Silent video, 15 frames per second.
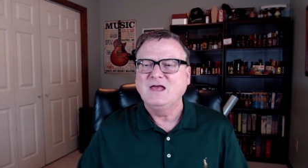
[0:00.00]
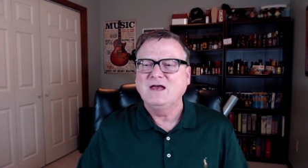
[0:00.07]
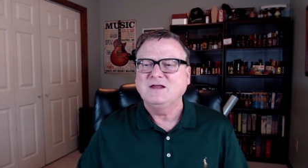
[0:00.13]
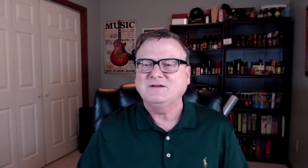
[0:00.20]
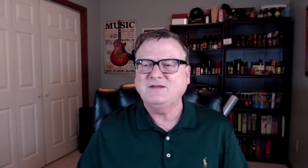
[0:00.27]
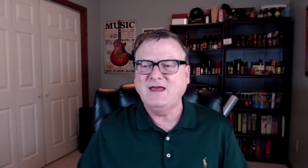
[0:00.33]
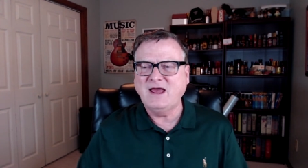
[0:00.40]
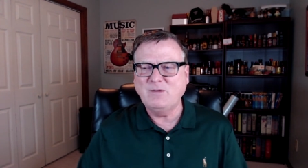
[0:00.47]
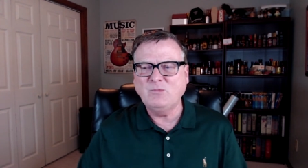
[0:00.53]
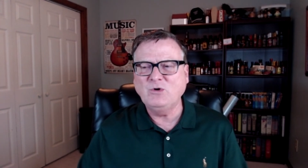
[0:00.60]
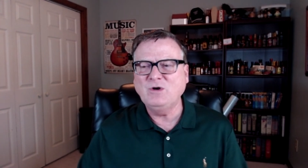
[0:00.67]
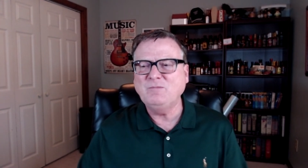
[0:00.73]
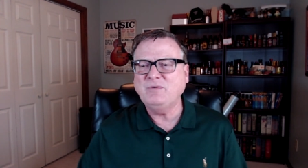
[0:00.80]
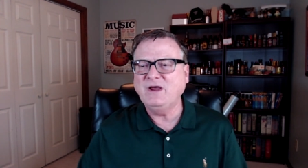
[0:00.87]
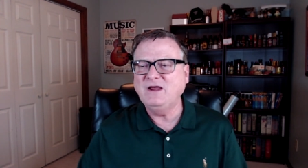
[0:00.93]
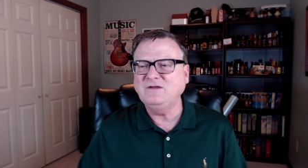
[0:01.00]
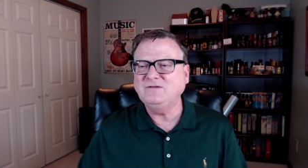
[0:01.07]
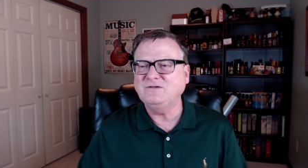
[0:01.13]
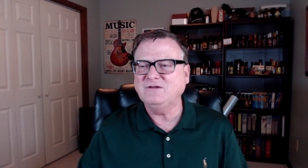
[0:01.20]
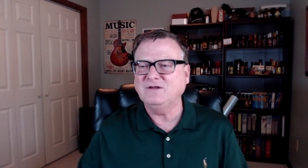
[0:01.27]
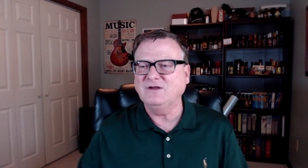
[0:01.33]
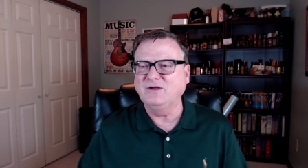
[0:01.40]
tamarind
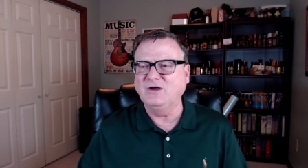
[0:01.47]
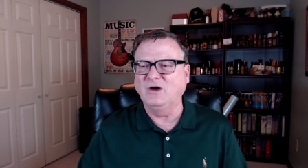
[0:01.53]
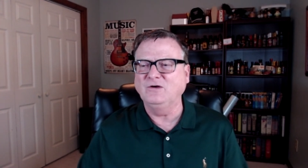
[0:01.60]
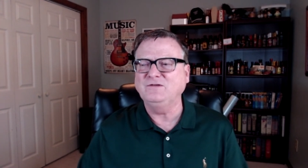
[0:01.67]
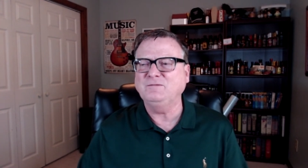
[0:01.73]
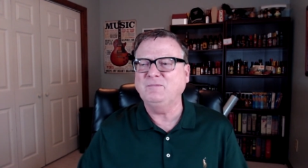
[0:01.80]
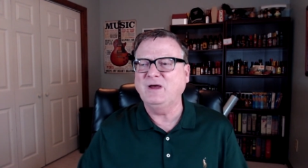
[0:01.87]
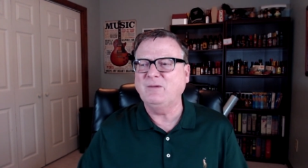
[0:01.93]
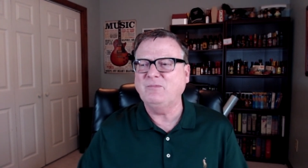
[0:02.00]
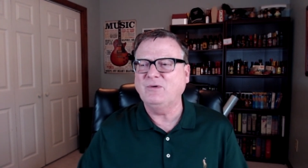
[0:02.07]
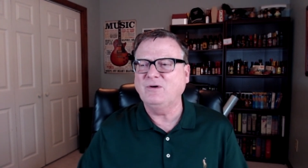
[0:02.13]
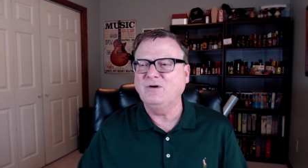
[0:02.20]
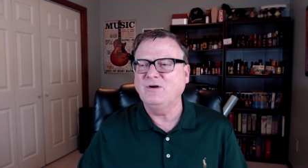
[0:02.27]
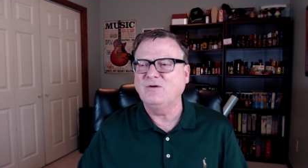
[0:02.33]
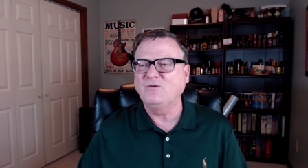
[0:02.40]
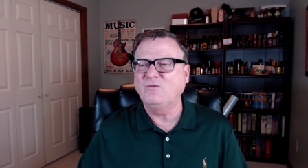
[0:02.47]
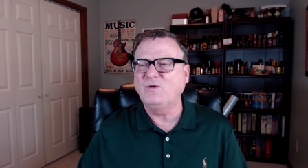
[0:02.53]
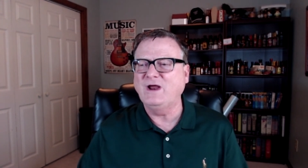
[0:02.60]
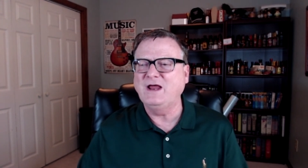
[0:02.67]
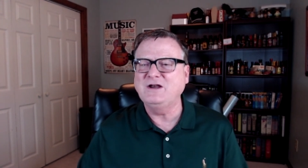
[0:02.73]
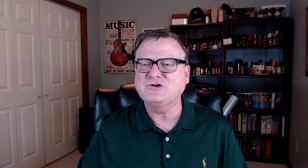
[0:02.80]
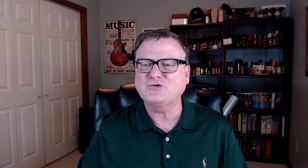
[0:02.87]
paste, ghost pepper,
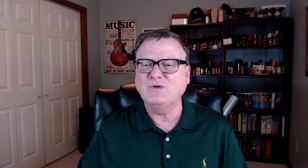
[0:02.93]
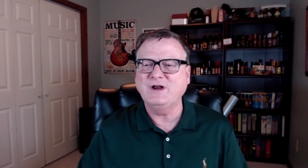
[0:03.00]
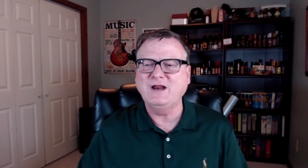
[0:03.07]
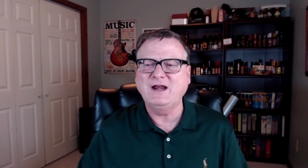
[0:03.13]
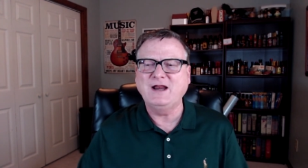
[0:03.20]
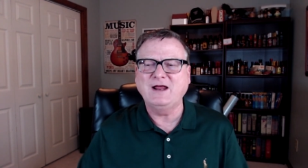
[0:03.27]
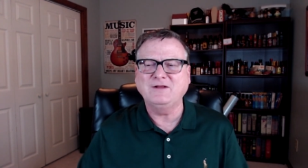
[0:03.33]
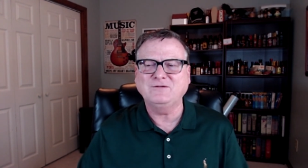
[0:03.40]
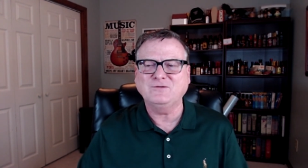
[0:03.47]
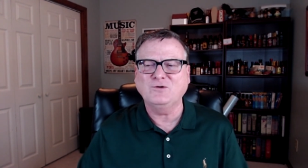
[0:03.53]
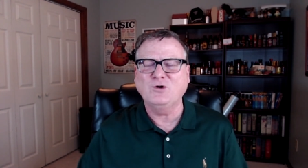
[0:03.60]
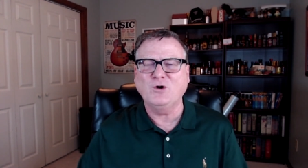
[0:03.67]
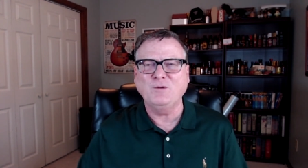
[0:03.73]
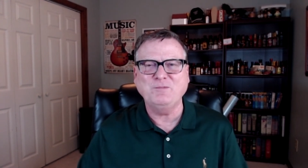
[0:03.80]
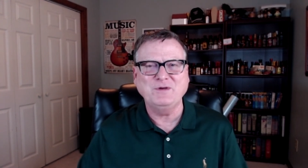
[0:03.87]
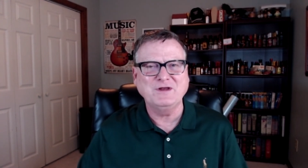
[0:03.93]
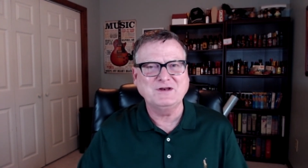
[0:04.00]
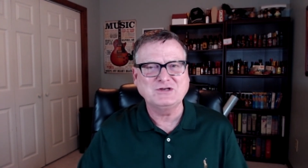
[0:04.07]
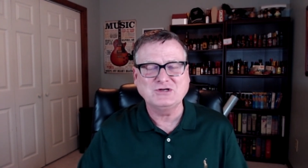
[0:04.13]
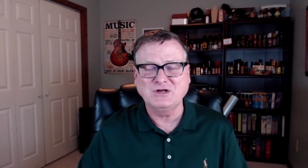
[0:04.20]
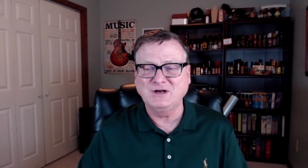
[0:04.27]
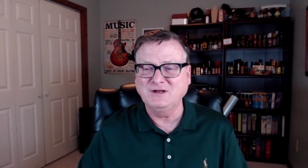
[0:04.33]
red Trinidad
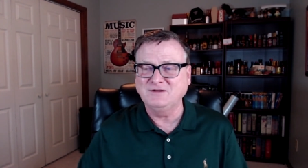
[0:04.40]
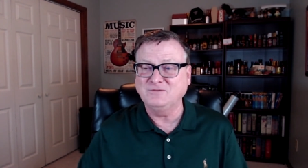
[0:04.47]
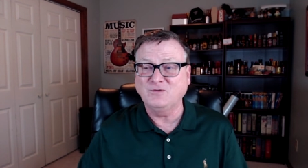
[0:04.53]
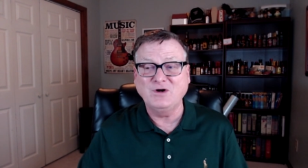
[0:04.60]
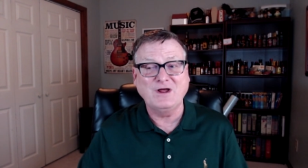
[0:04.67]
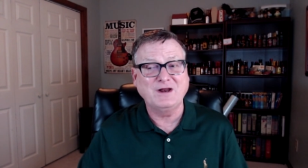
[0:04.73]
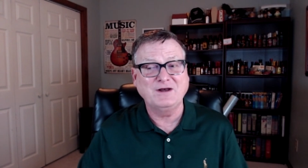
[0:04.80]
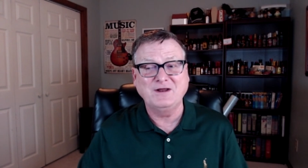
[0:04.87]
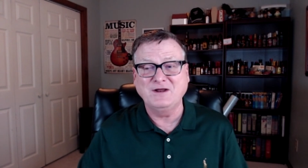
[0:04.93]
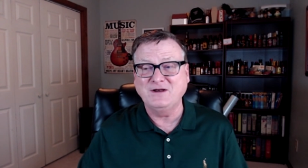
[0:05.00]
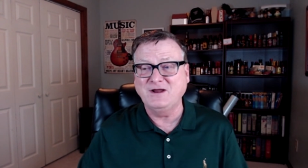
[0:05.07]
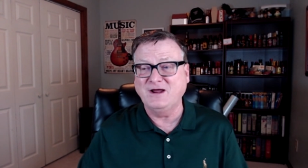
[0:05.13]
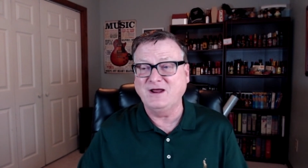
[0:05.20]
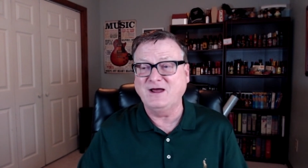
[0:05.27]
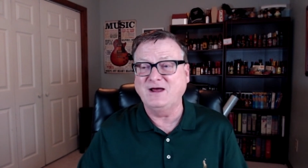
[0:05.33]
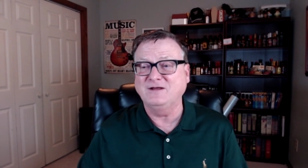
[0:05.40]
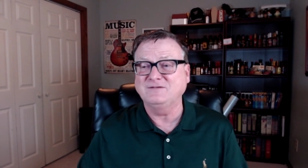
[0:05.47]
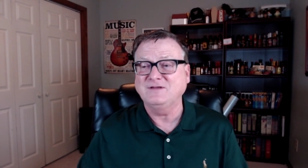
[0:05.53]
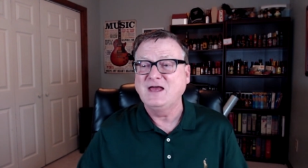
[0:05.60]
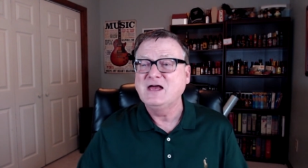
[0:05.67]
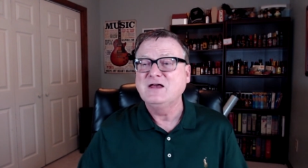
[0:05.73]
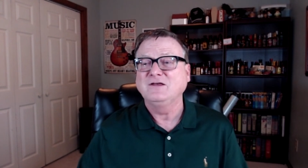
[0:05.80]
scorpion chilies. We're not done yet,
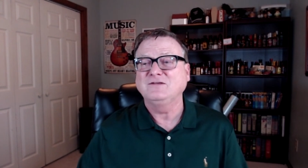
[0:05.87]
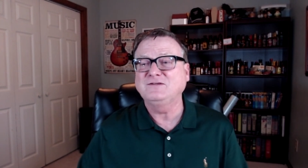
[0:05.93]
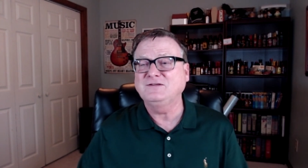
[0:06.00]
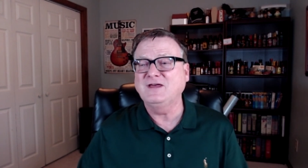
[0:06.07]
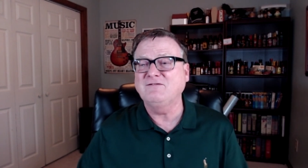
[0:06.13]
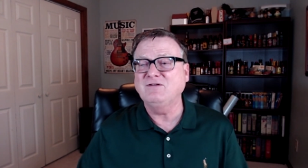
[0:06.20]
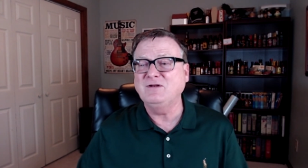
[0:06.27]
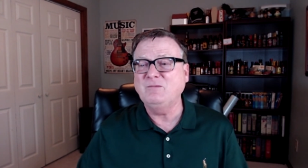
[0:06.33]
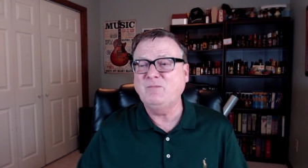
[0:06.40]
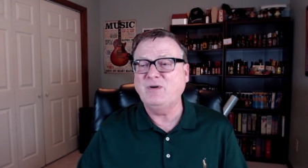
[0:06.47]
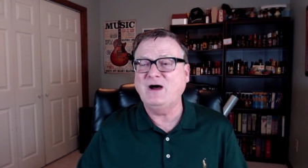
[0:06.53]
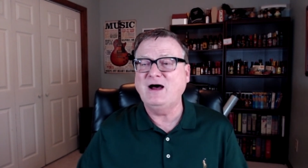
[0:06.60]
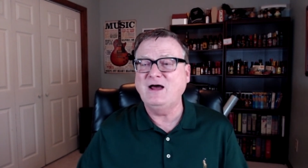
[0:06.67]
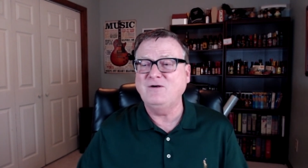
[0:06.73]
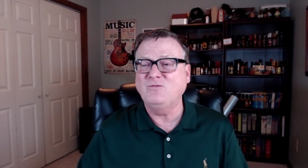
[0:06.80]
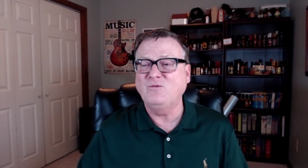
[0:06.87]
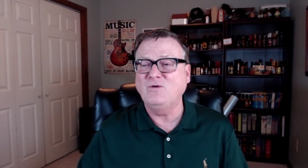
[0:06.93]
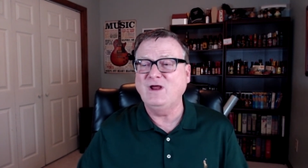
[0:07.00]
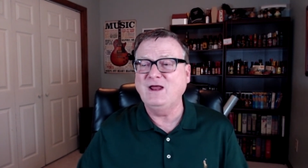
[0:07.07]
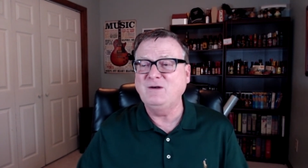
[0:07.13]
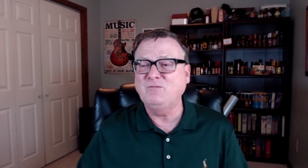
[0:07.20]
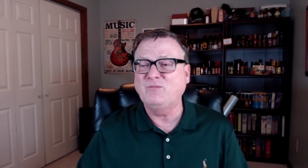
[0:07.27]
guys. 7-pot
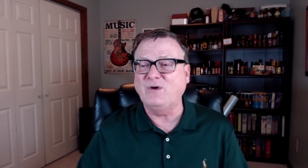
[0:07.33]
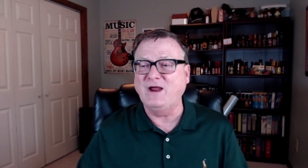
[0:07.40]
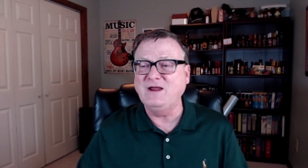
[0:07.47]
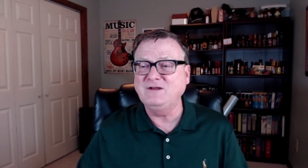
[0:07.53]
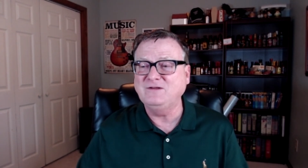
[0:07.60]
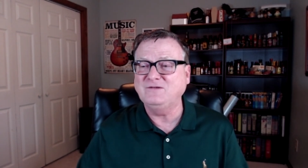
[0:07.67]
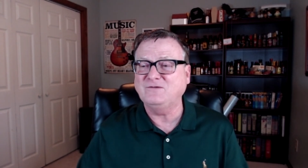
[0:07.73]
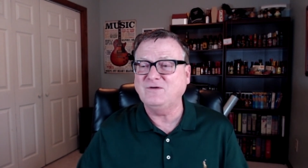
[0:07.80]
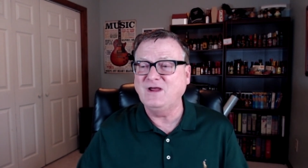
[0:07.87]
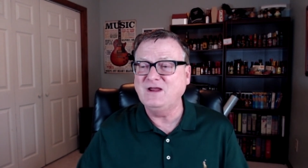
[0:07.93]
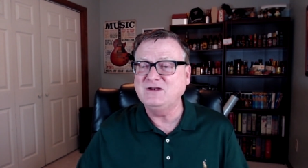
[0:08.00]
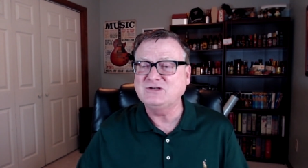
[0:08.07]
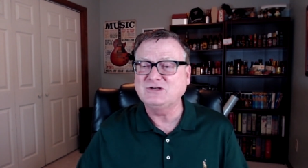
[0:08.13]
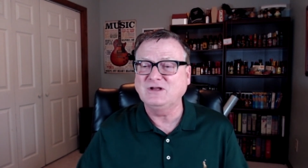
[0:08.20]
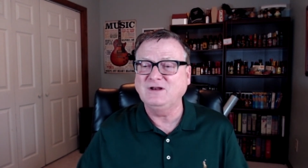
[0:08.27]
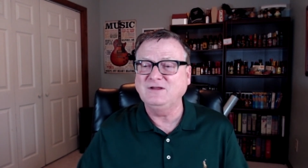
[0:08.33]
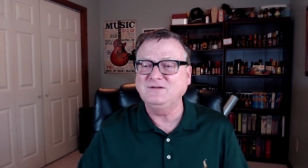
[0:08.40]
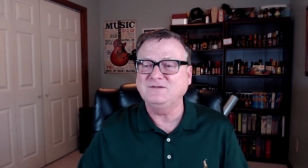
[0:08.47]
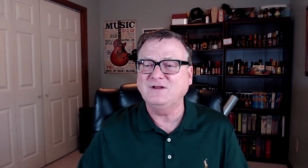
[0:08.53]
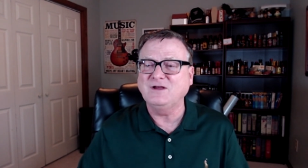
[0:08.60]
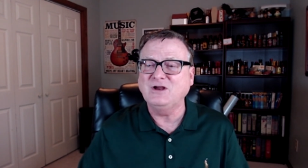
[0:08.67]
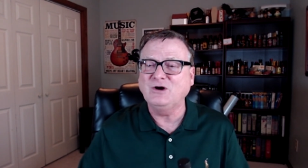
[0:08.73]
red brain strain
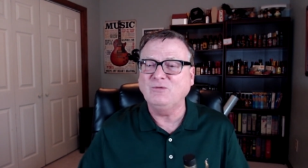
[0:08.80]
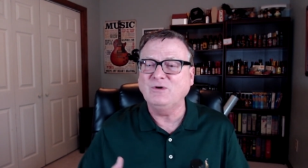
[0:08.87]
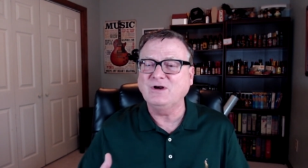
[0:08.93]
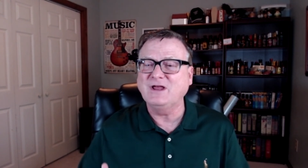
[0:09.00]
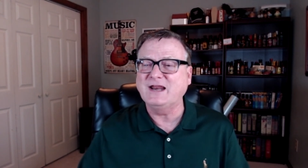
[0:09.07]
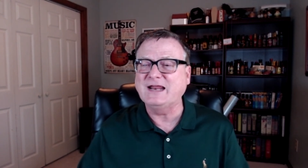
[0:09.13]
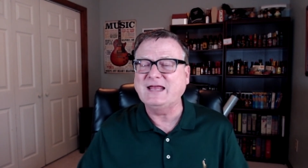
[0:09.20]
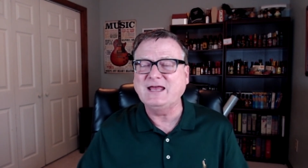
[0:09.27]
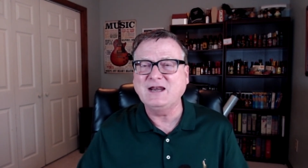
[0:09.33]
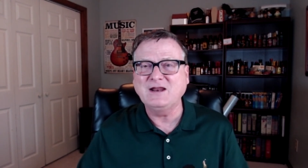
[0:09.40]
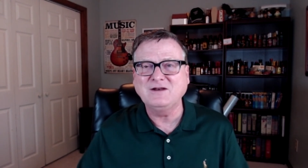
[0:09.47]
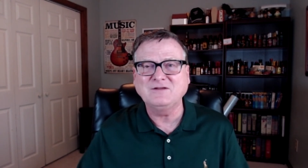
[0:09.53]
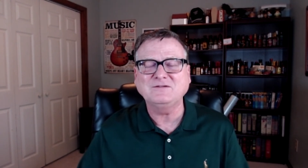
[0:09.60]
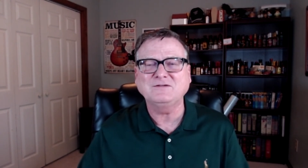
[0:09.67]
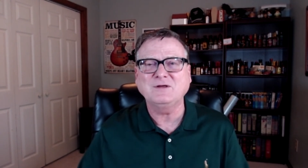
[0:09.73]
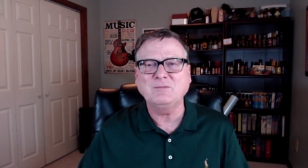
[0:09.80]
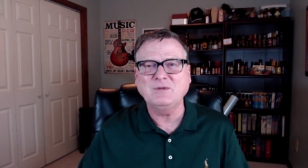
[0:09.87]
chilies. Now here we're going to get into some